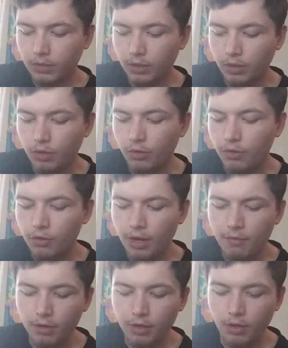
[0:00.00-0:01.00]
you know, you're
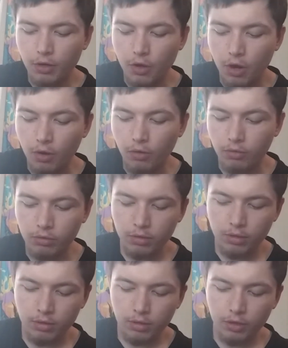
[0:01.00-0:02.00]
never
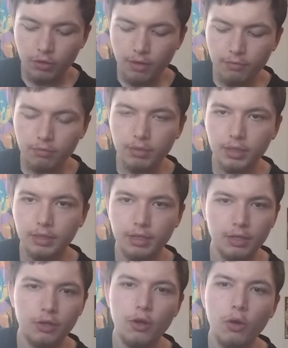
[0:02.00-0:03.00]
really going
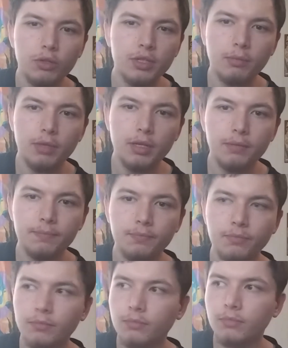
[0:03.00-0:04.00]
to know something
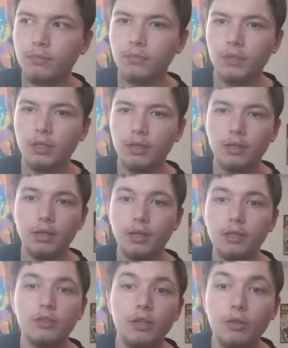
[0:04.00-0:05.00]

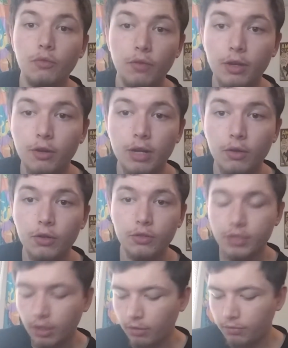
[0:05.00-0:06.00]
until you figure it out
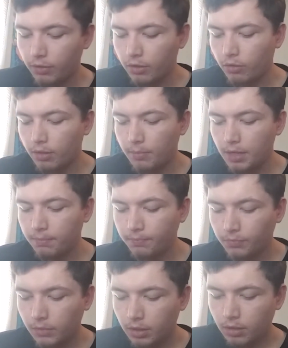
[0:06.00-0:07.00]
yourself, you know what I mean?
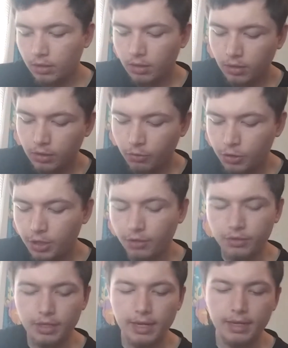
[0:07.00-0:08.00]
So
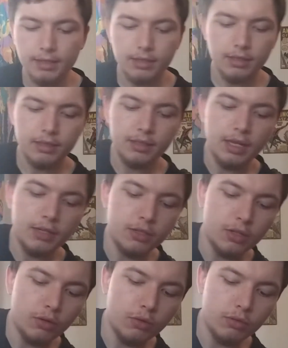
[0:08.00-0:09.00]
cheers, guys. Stay
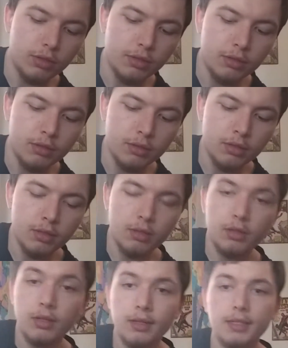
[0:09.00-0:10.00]
stoned.
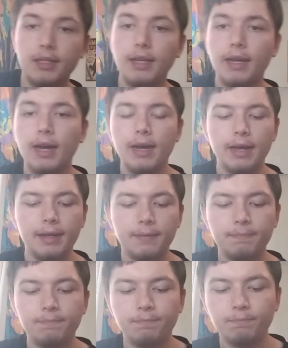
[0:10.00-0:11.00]
Stay high.
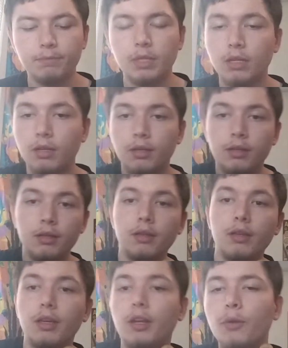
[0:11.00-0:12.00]

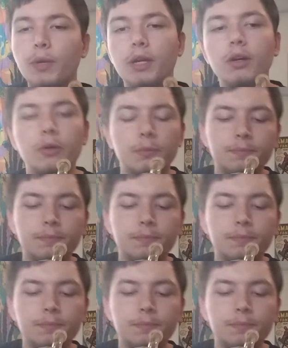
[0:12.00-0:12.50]
And here we go.